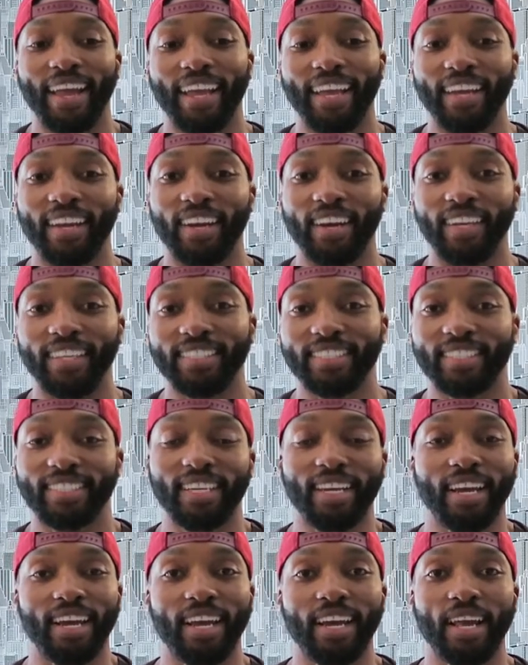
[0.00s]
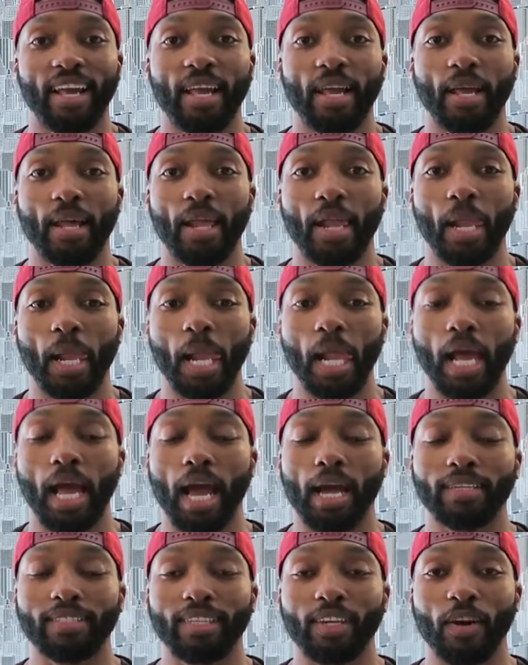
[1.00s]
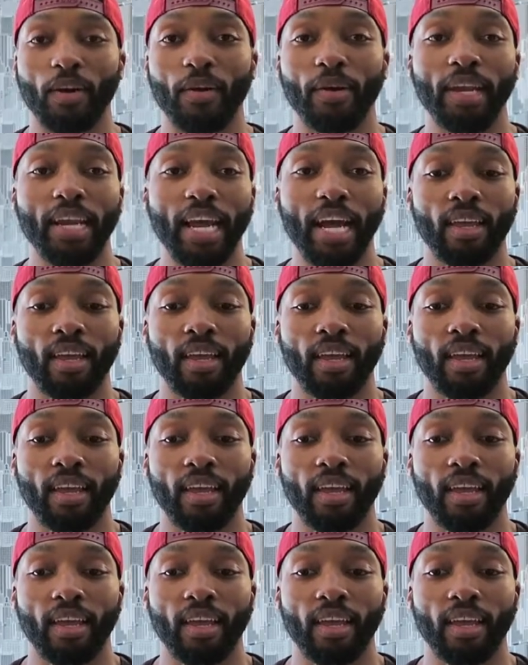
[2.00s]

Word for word: Hey guys, how's it going?